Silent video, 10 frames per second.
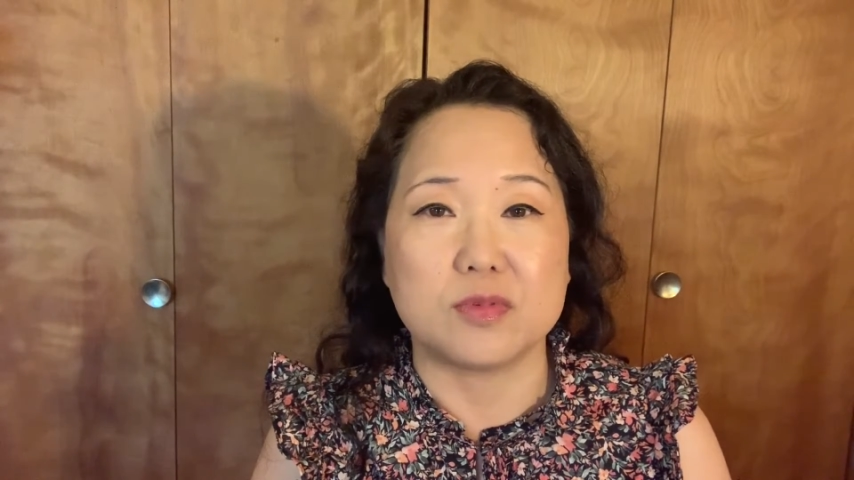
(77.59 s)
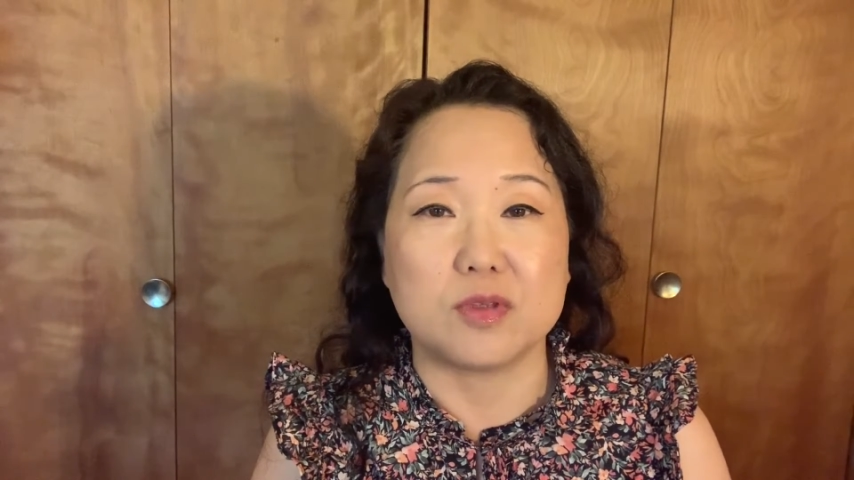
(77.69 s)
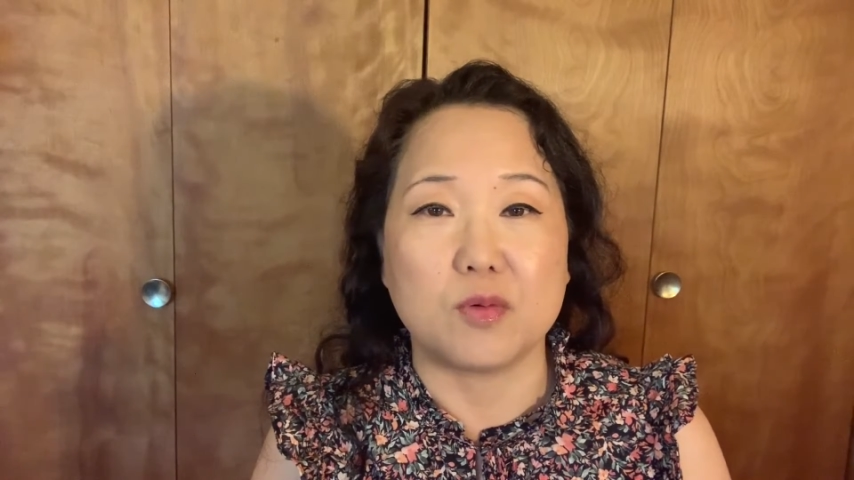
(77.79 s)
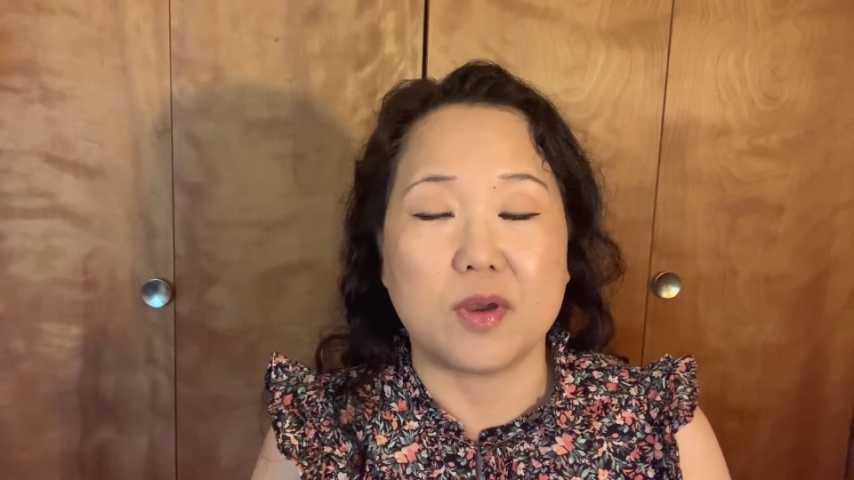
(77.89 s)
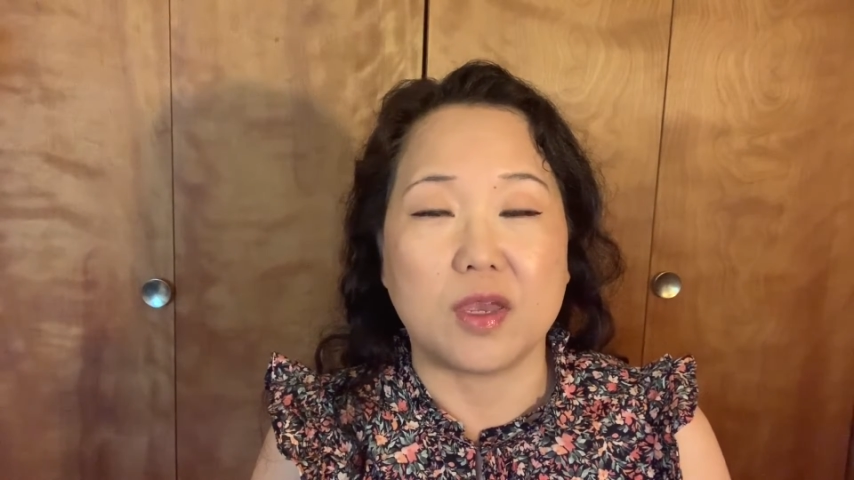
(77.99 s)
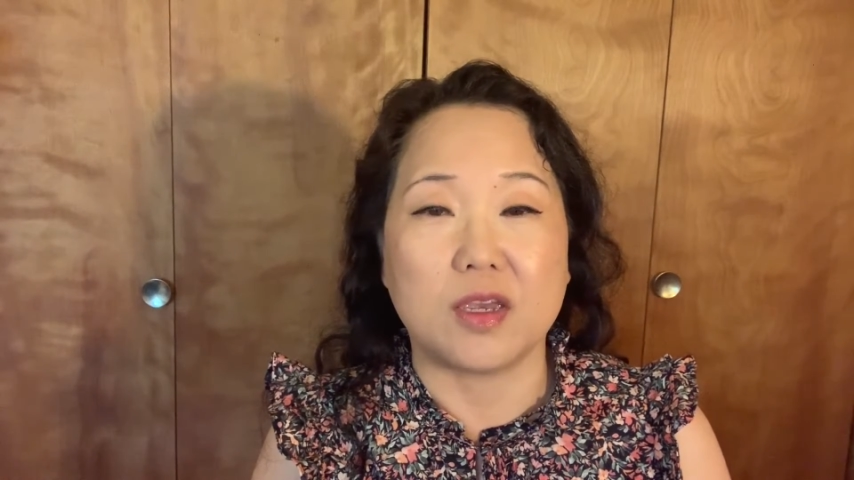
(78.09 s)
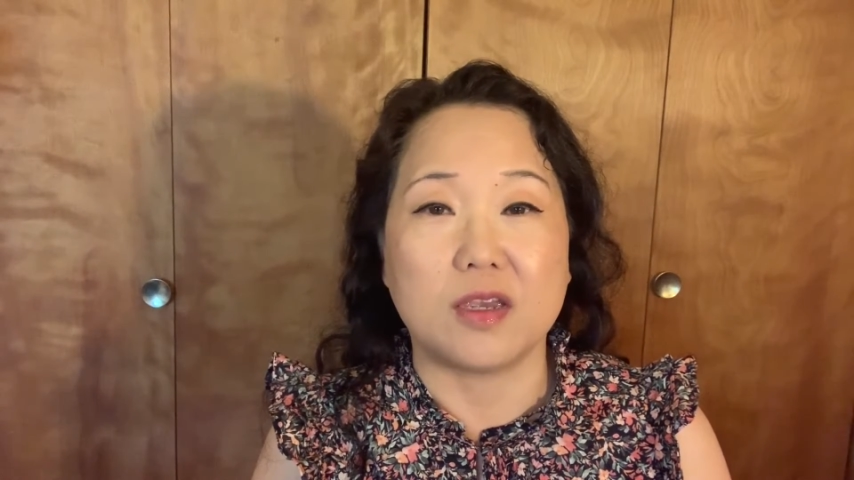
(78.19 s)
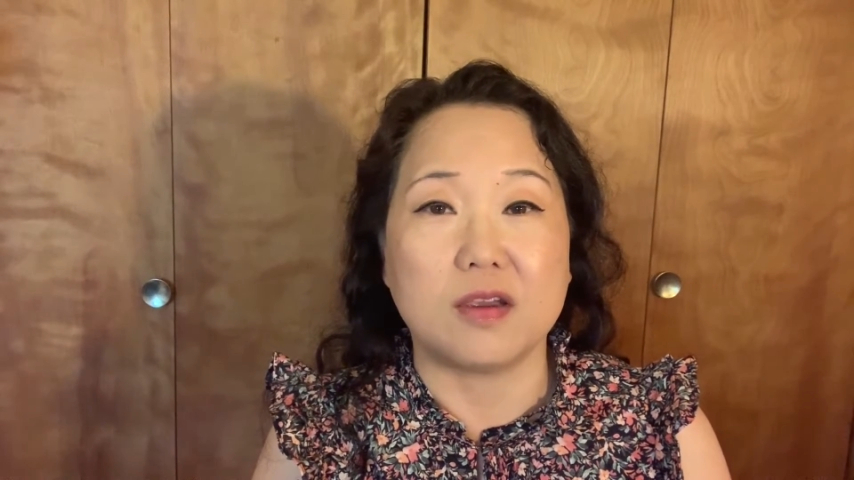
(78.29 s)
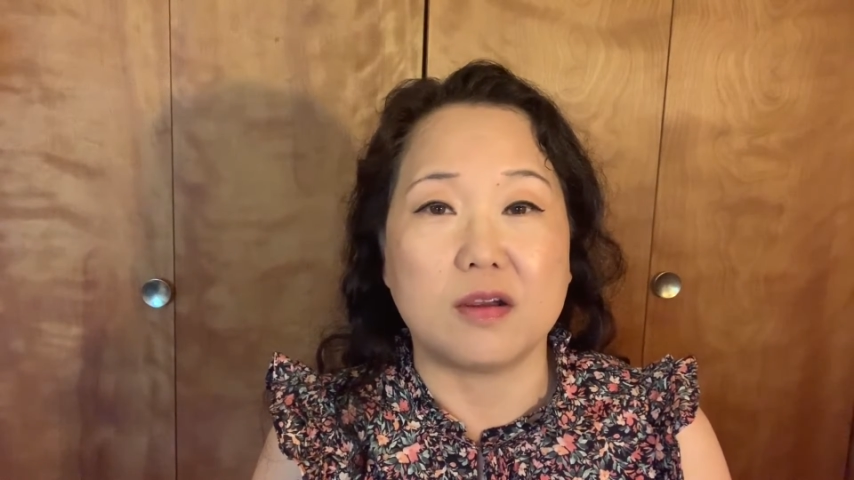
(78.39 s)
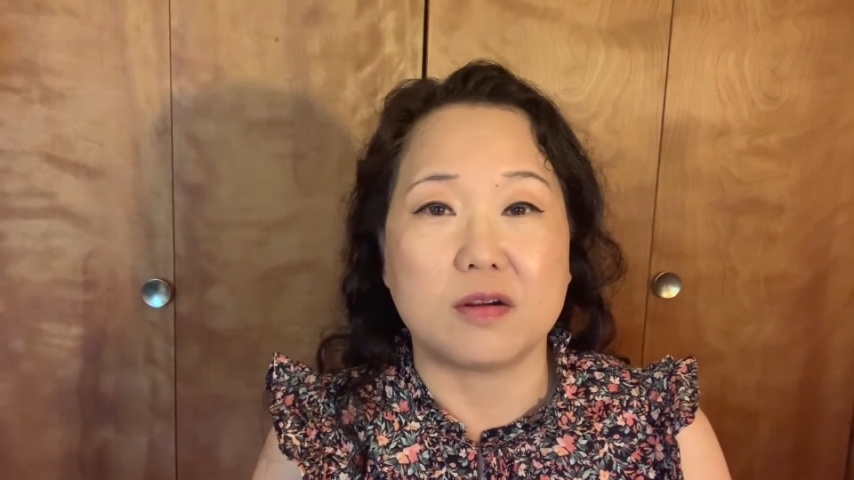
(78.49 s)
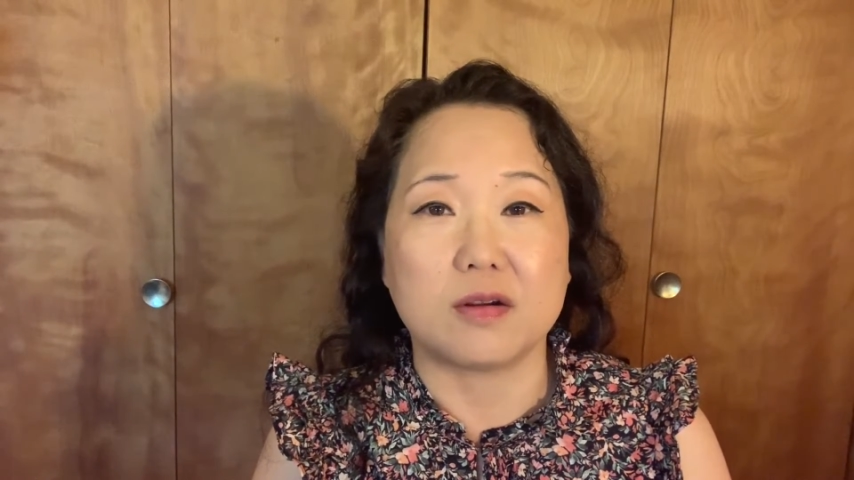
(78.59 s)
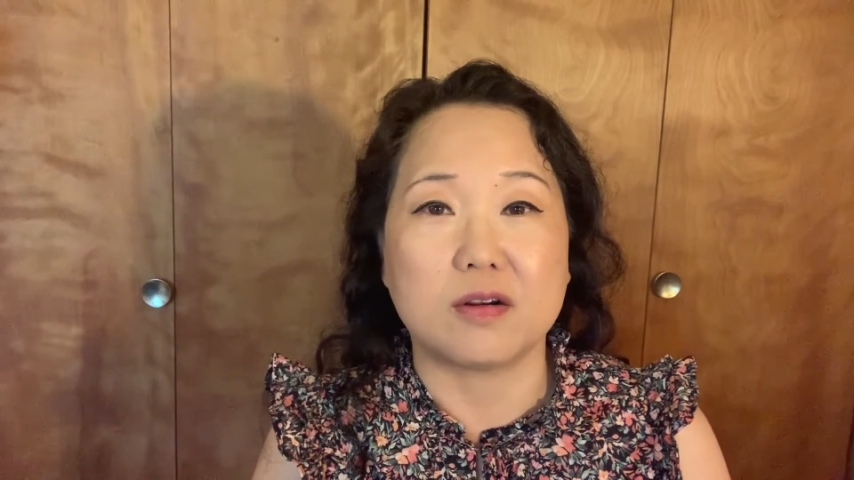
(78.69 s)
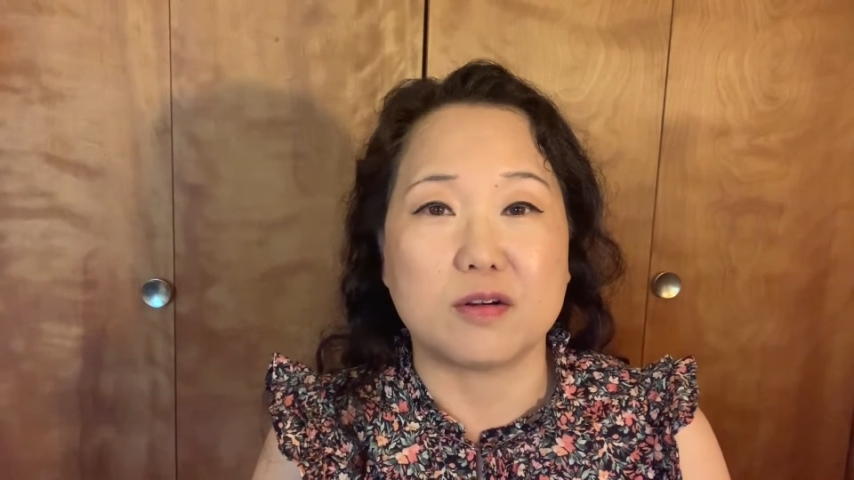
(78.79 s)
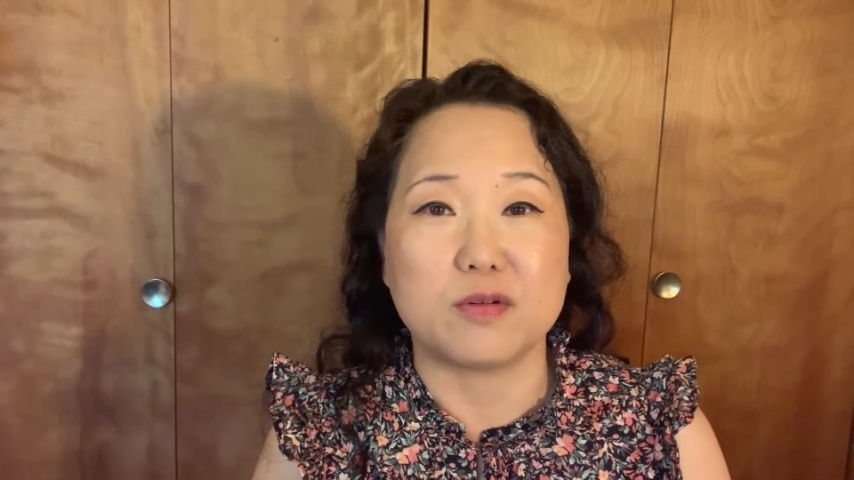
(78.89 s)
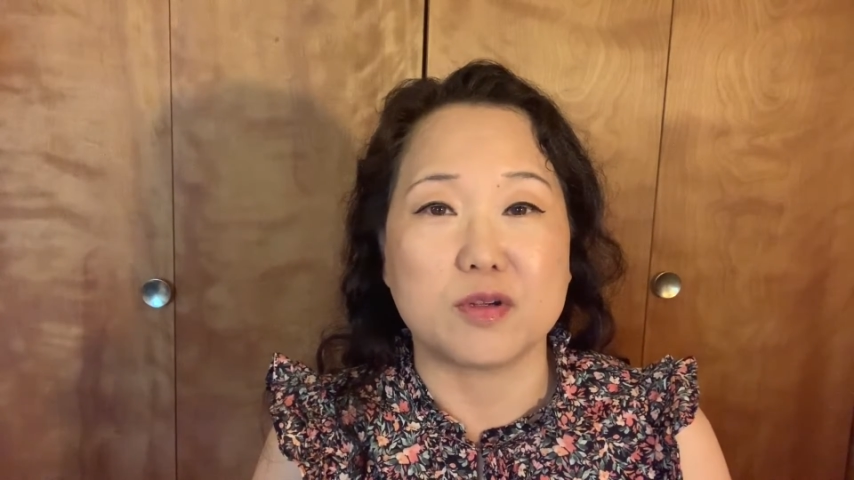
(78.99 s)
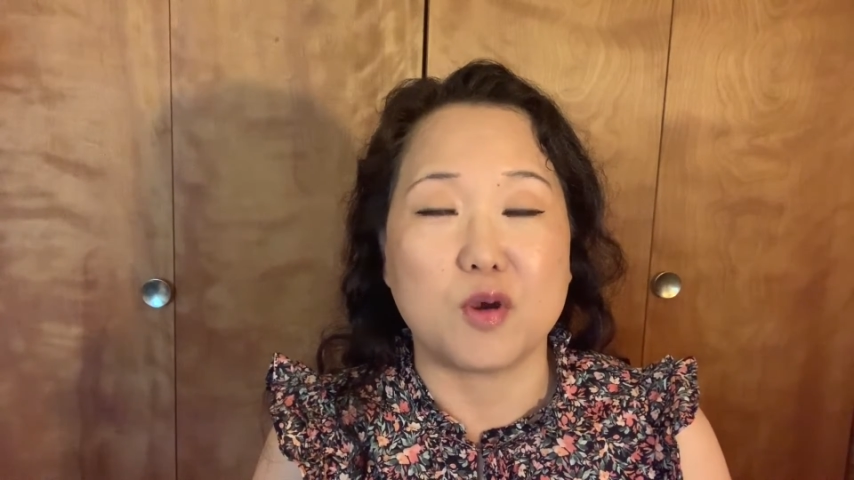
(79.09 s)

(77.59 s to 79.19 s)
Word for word: the way her